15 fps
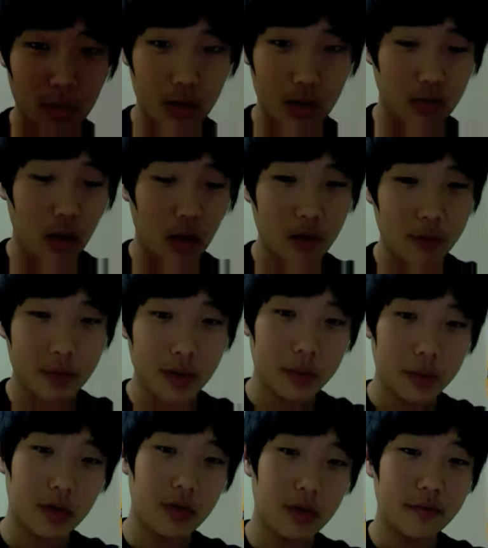A lot of
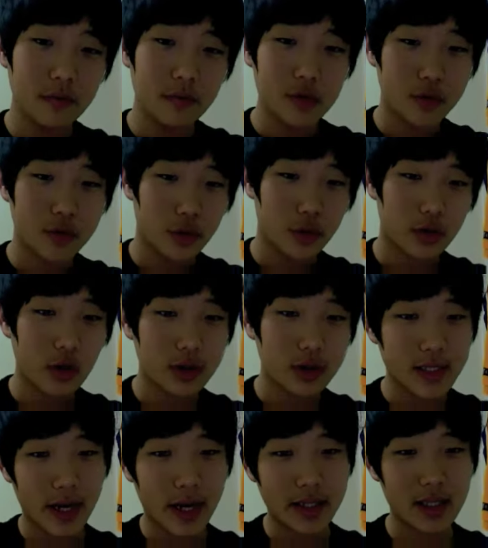people influence your thoughts
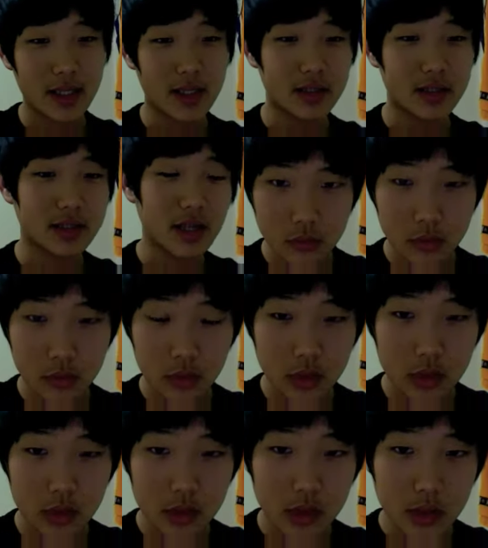and ideas.
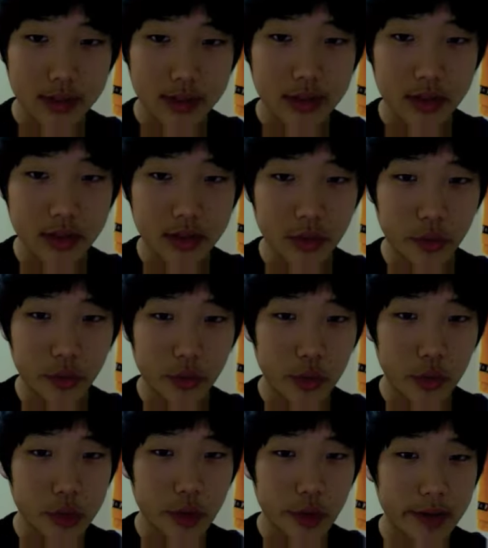I see, so you
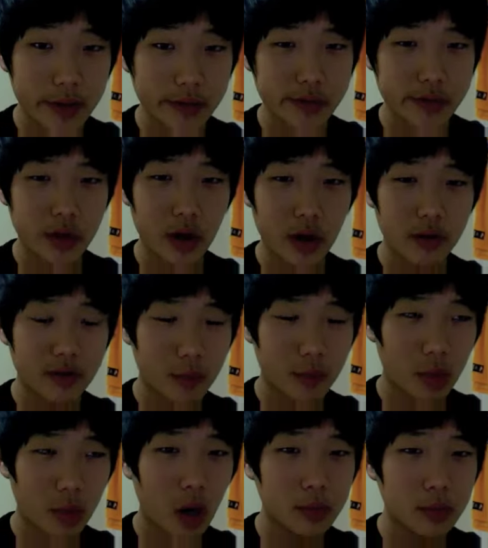were trying to solve the
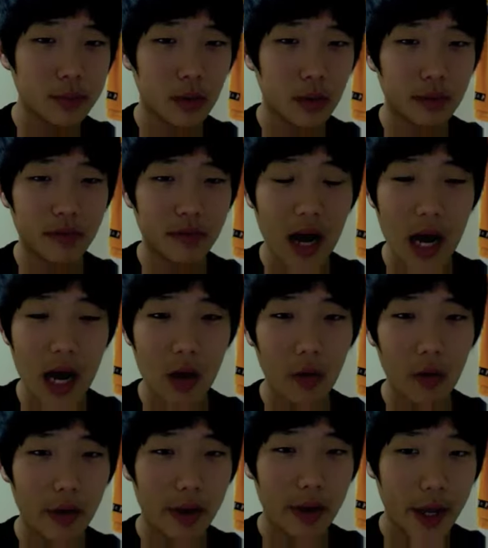problem of
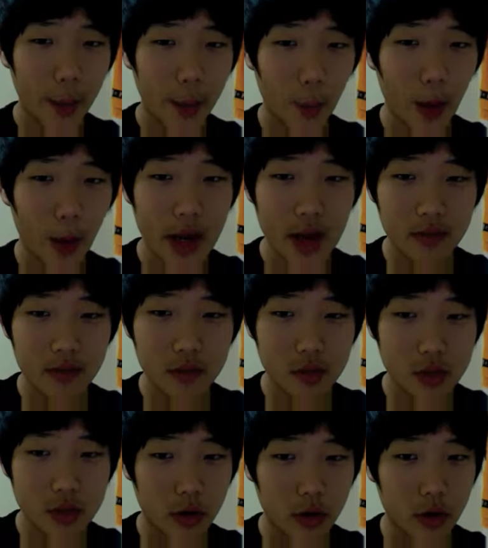how and why
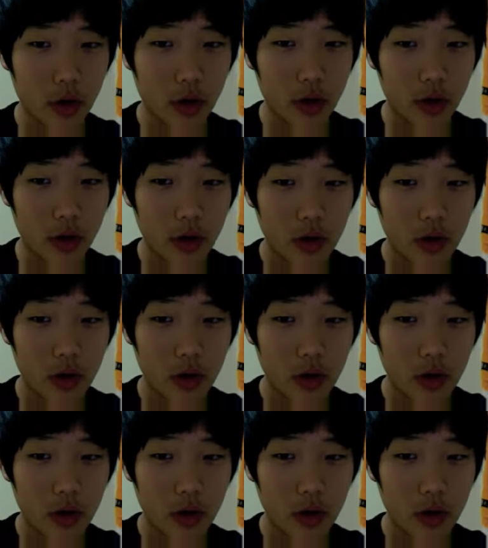evolution occurred,